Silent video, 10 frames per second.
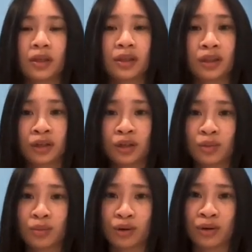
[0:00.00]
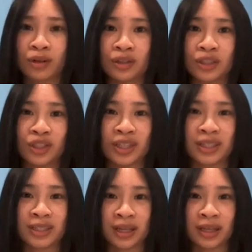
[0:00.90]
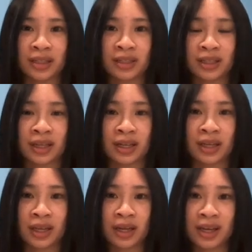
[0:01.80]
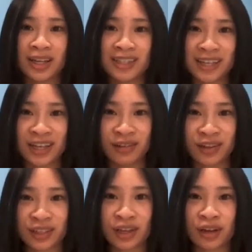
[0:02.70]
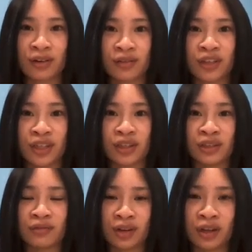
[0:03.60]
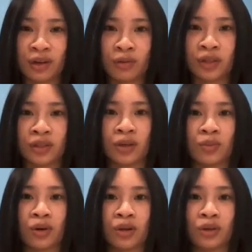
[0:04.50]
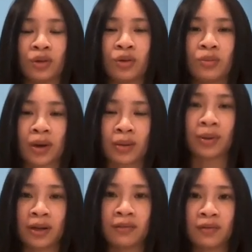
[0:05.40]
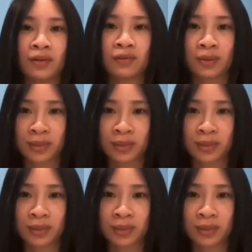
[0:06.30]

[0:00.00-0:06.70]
learn more, stress less, and Take care of yourself and share this video with someone who might benefit from